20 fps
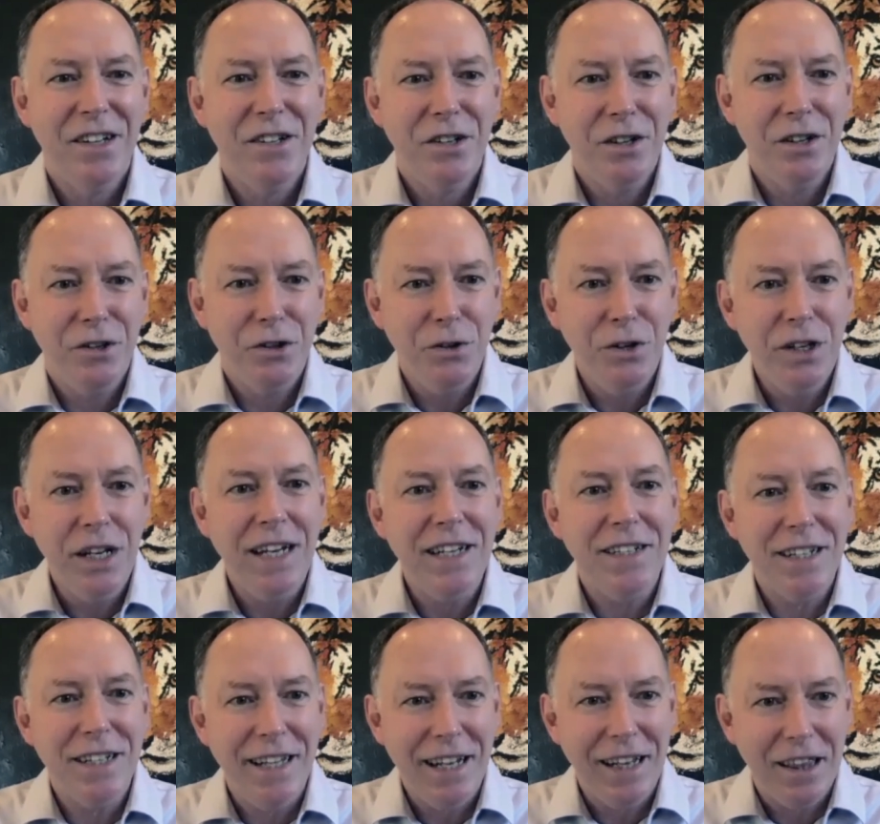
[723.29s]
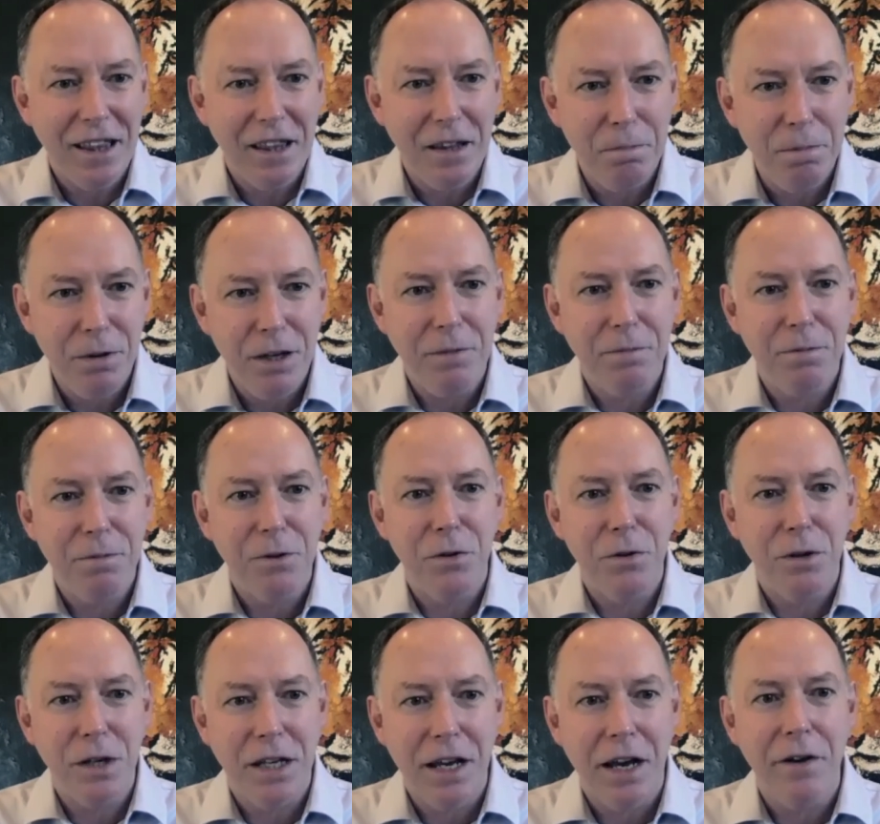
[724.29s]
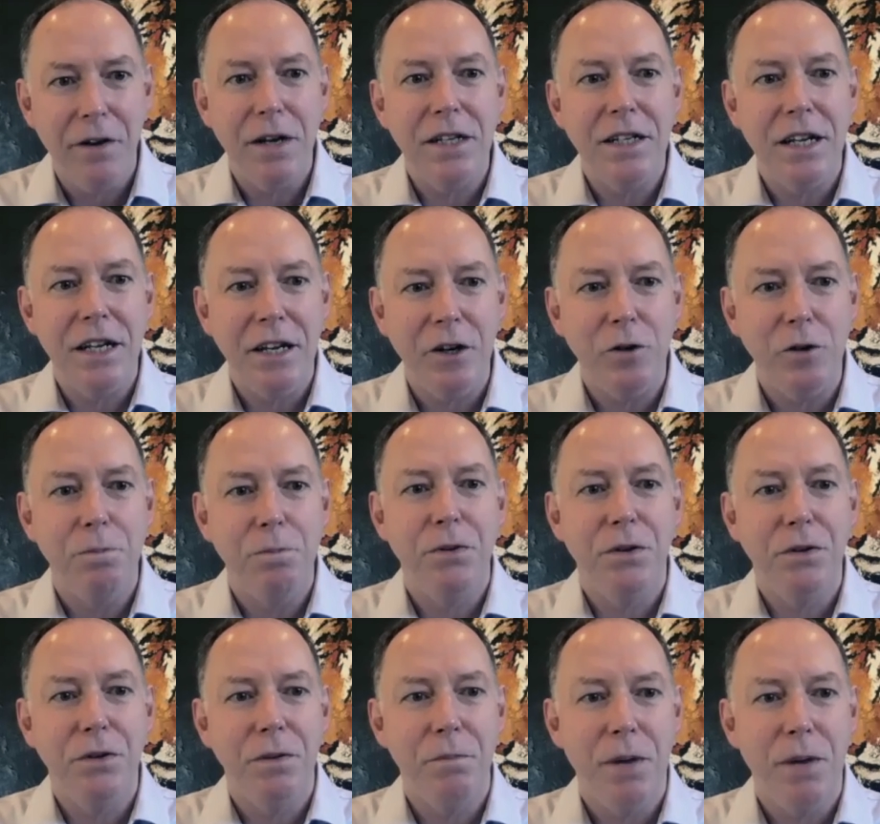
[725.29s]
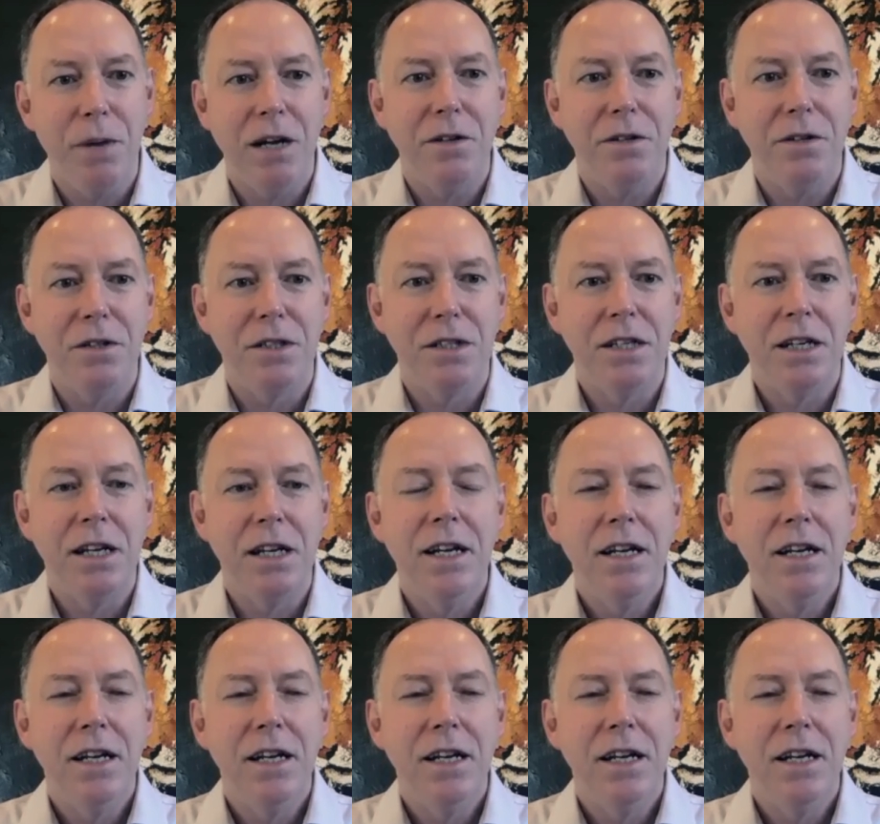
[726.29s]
You need to get the people who are going to help you the most.